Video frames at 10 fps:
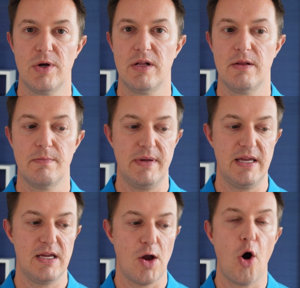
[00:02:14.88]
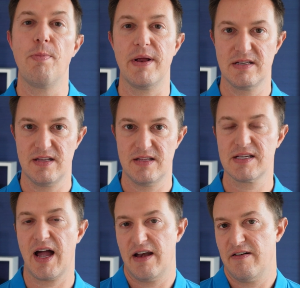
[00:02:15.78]
will be open to this
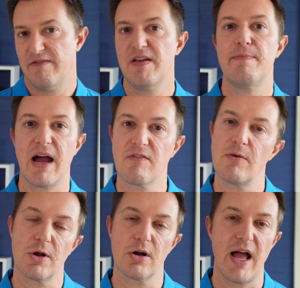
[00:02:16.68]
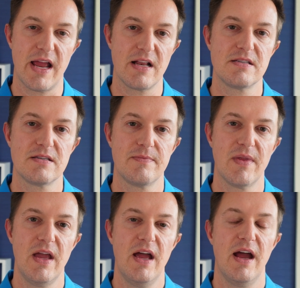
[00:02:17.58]
kind of feedback from their clients.
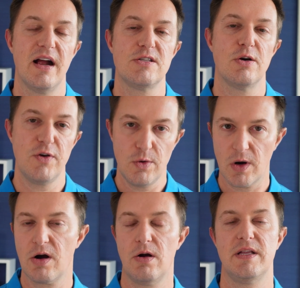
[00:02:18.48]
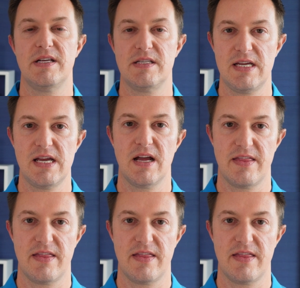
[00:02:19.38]
And so if you are currently seeing a